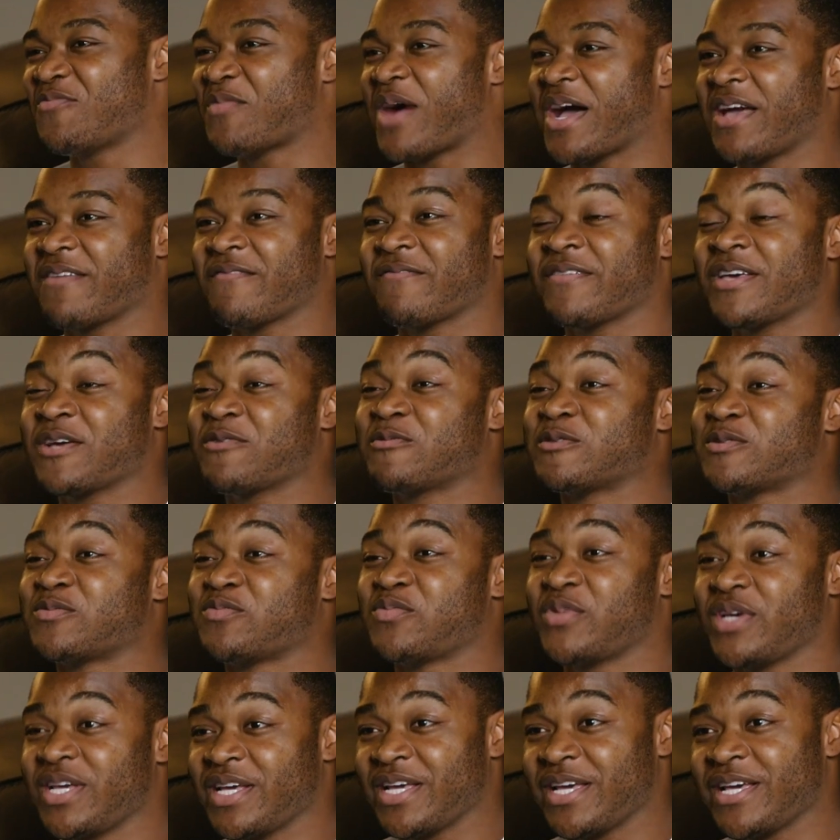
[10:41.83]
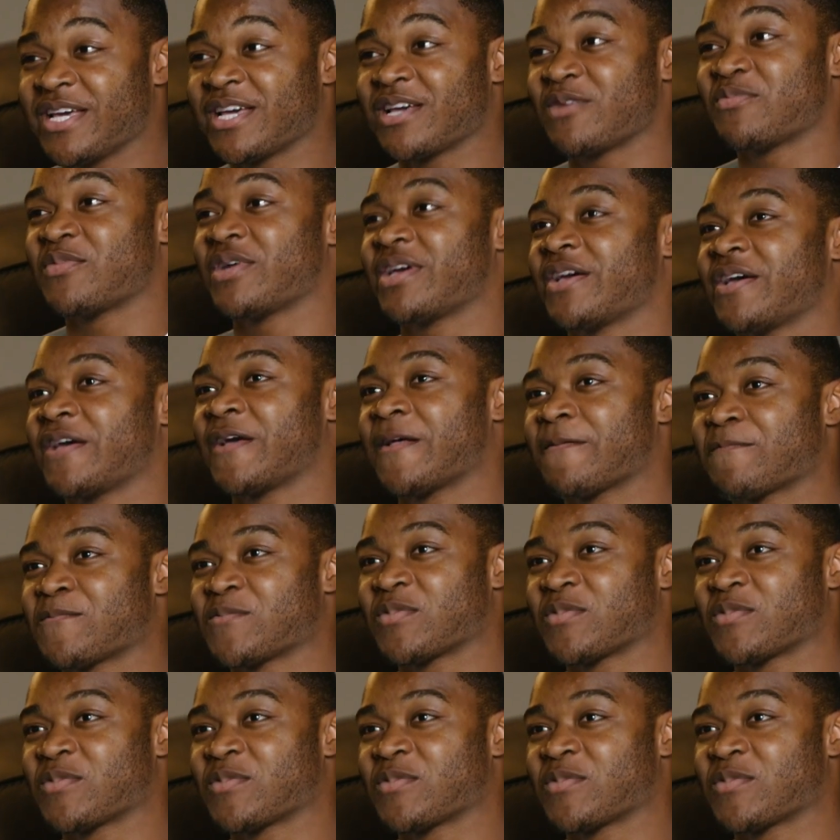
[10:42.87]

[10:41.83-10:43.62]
Mike Vick was big, man.